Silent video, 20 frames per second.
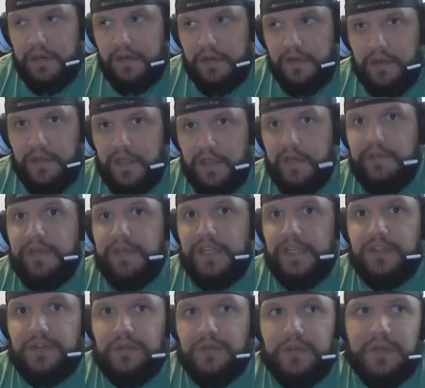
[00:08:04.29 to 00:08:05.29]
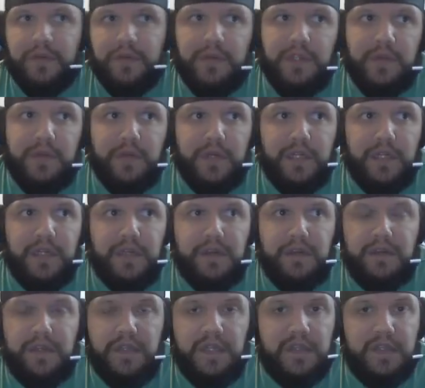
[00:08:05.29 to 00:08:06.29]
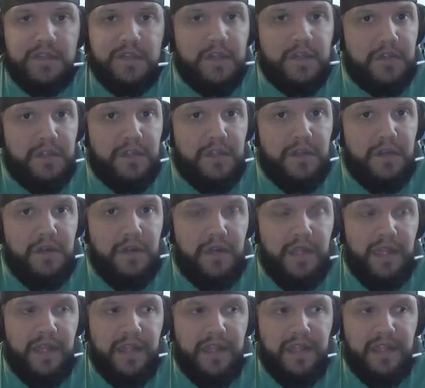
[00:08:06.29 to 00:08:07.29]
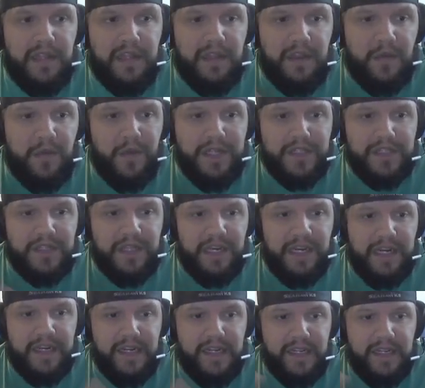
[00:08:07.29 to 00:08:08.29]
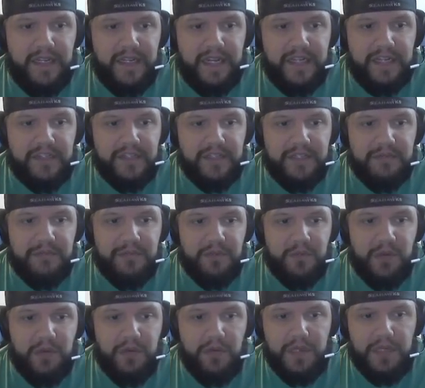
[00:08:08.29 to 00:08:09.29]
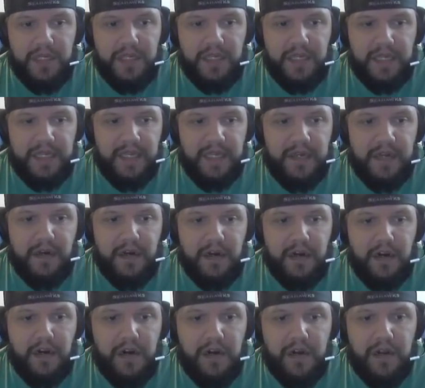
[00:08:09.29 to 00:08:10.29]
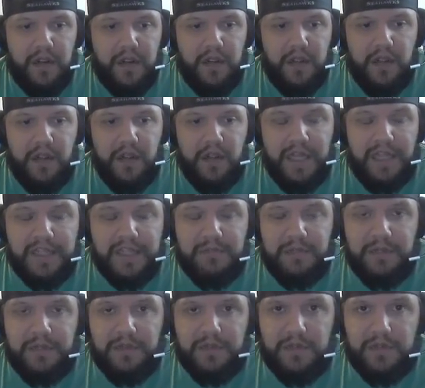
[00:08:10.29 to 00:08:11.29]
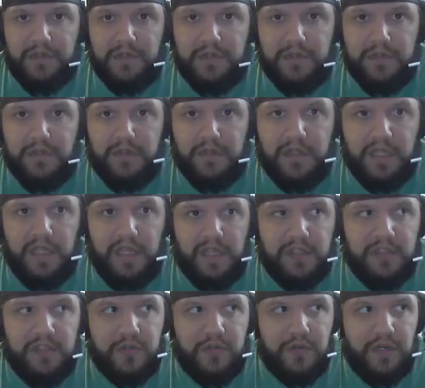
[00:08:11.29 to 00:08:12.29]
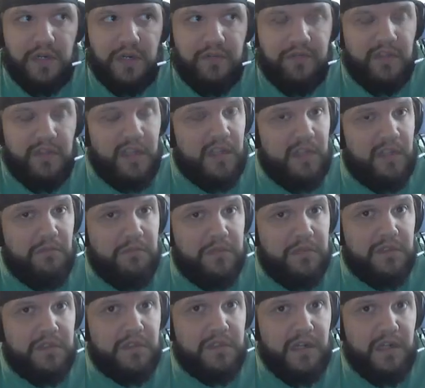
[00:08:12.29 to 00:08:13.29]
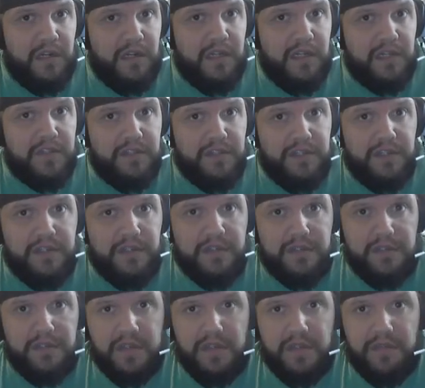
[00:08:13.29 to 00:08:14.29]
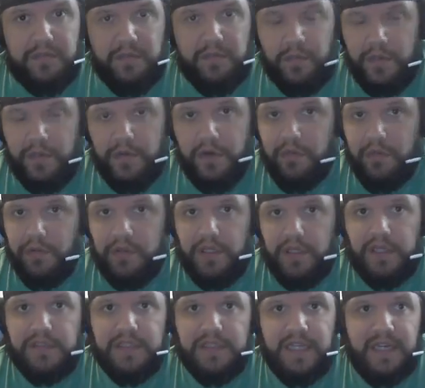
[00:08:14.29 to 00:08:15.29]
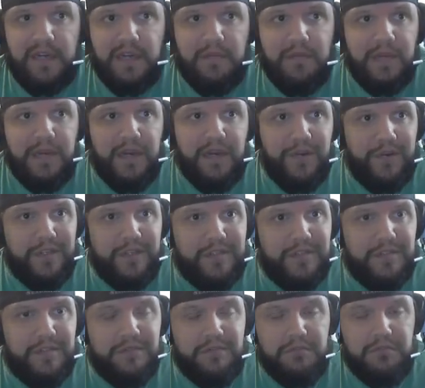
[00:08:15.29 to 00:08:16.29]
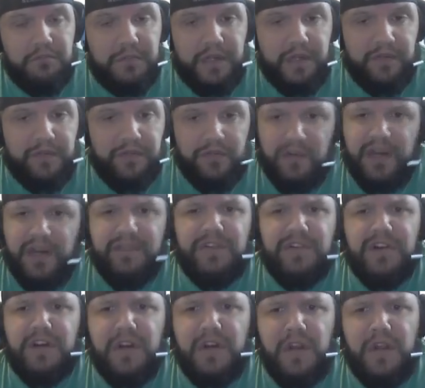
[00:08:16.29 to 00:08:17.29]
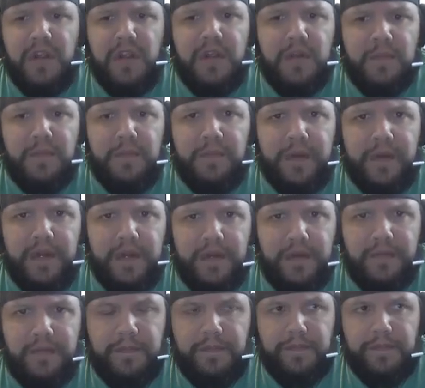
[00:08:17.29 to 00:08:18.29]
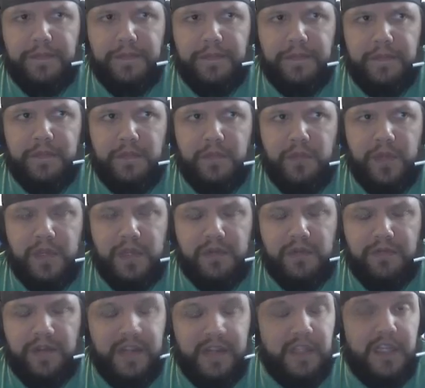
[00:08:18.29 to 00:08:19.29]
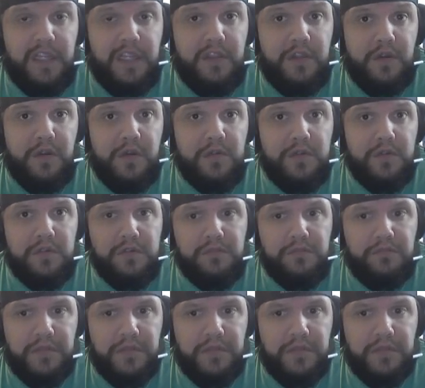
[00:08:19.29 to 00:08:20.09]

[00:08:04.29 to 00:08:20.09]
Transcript: And then eventually when you get exalted, and then the quest line catches up to where we can get our class mounts that they showed off like at BlizzCon last year and stuff that we were all really excited about, and it's been forever, but we can finally get those.